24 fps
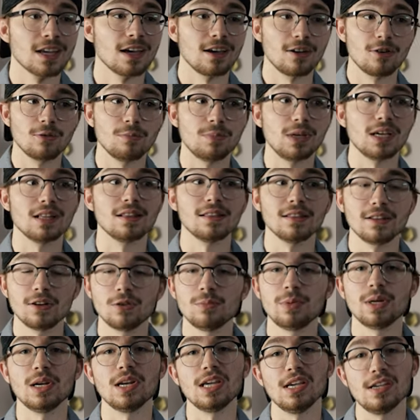it'll be a
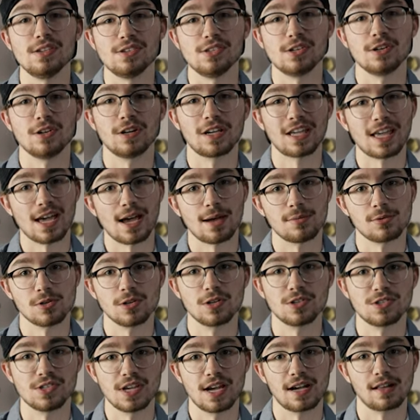little bit easier to
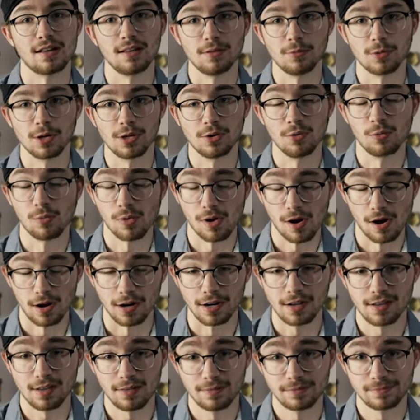capture exactly what you
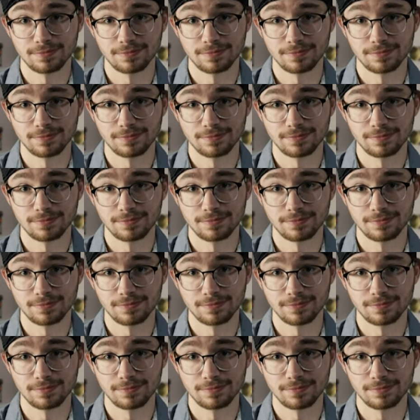want.